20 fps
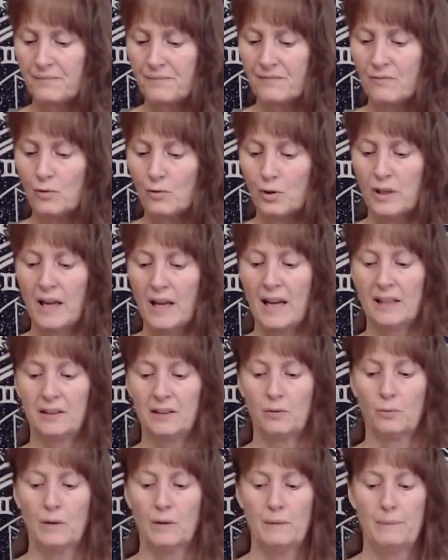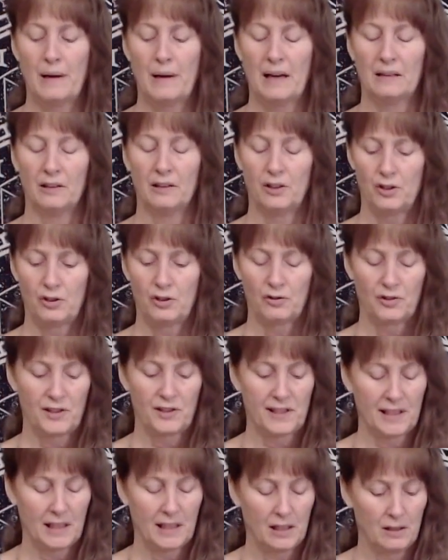where you had to rebalance
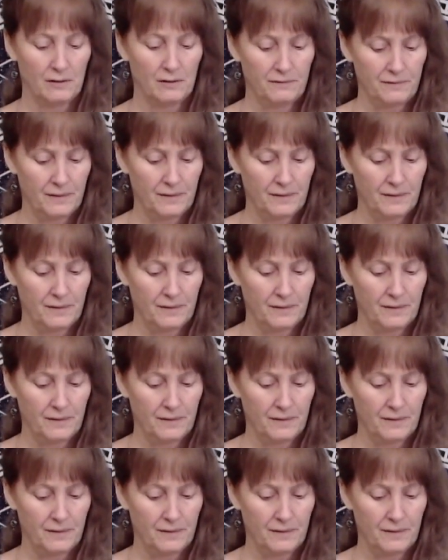yourself,